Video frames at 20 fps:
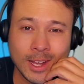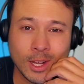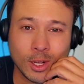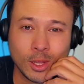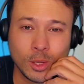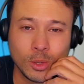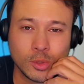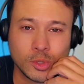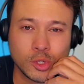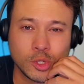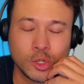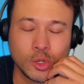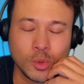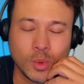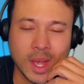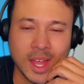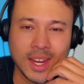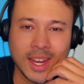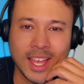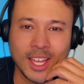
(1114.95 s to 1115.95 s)
close
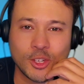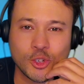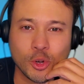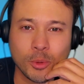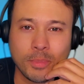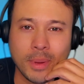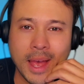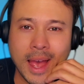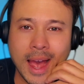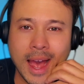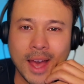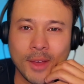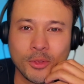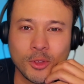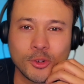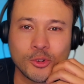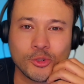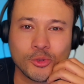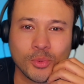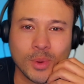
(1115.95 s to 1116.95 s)
to a nature path,
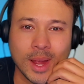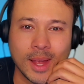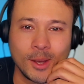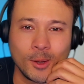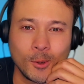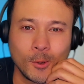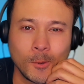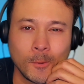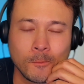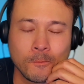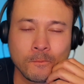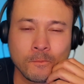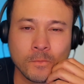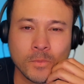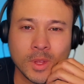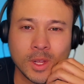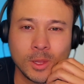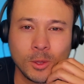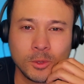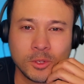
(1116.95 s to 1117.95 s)
a trail,
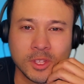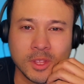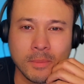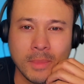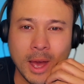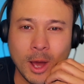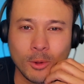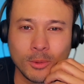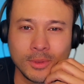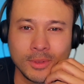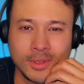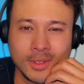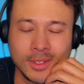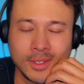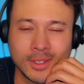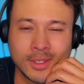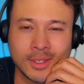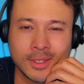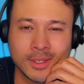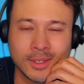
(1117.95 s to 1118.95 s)
close to the
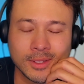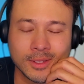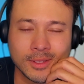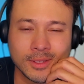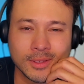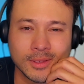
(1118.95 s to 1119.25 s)
mountains,